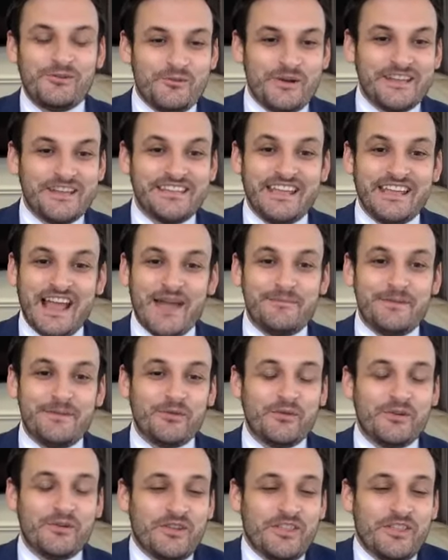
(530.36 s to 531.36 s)
Wendy, I
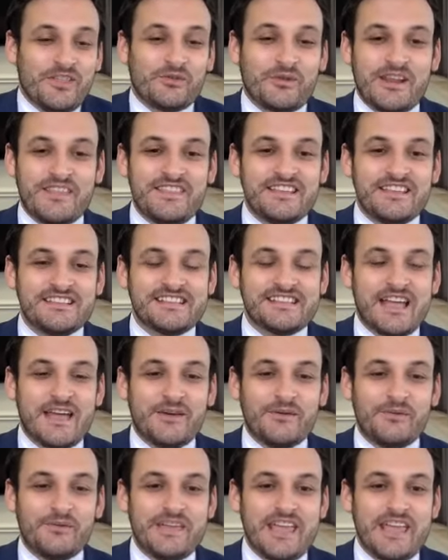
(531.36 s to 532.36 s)
mean, one of the great things
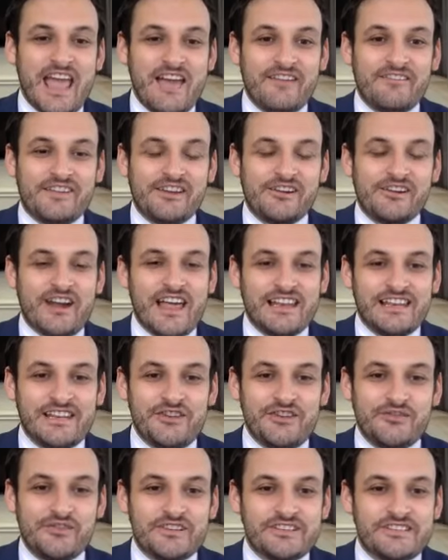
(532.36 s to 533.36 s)
that we have here at Lynn
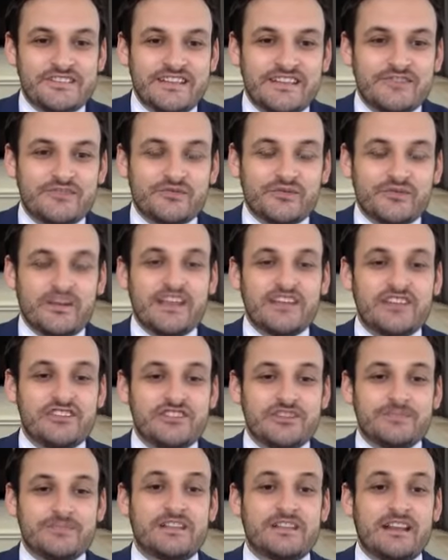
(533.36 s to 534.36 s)
University is
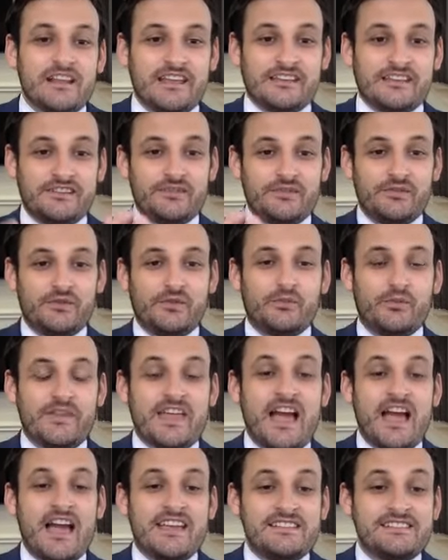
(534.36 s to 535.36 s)
relationships like
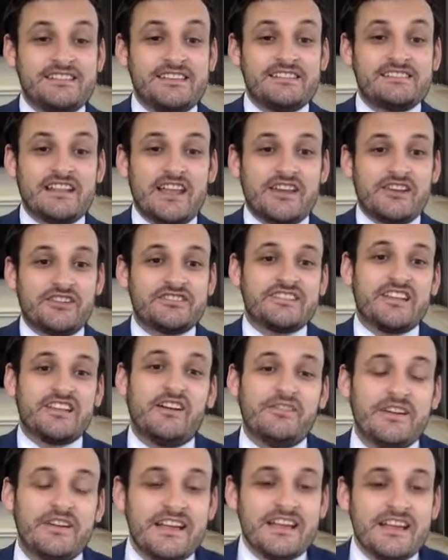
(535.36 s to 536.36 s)
with IECs like
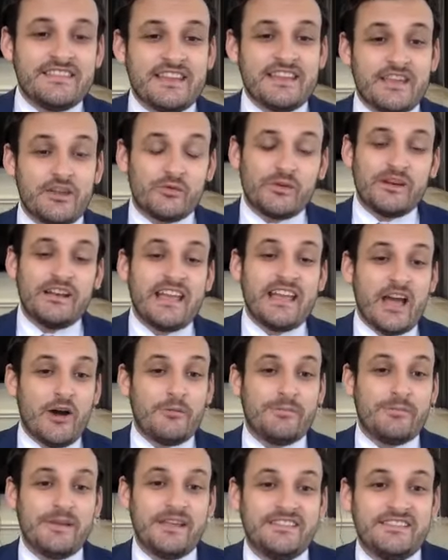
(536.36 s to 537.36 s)
yourself that can really
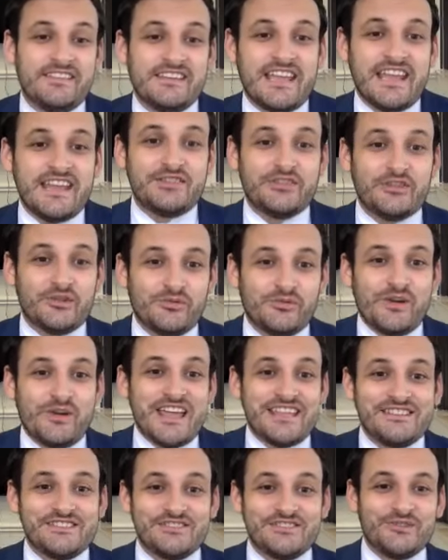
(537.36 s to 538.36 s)
help indicate the
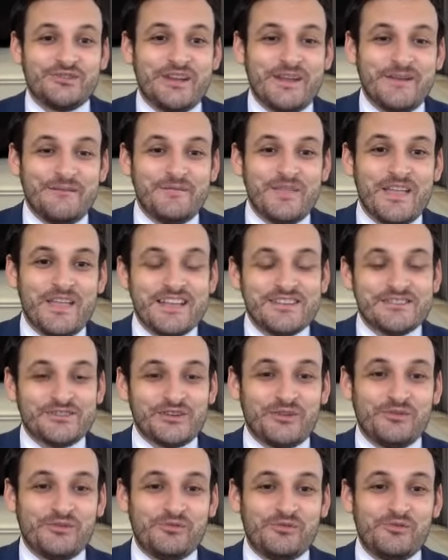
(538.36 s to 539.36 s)
right student.
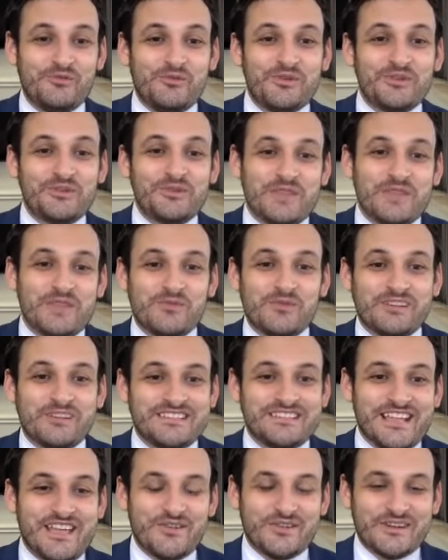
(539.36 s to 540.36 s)
So once we can work
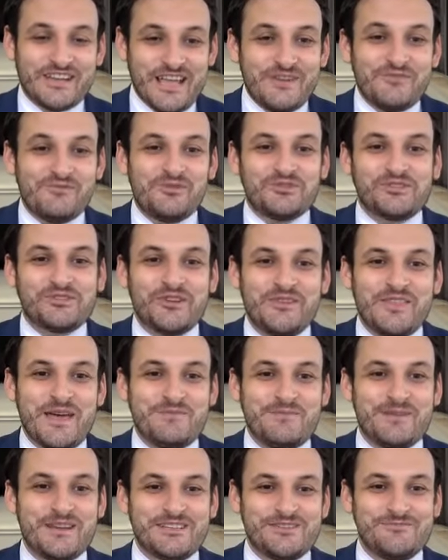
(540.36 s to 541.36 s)
together again, we'll show you
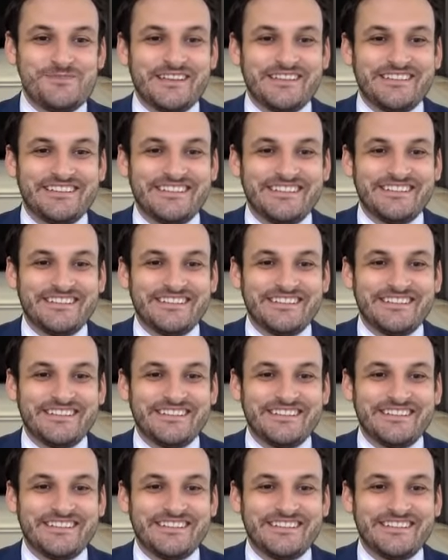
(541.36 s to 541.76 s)
that measurement.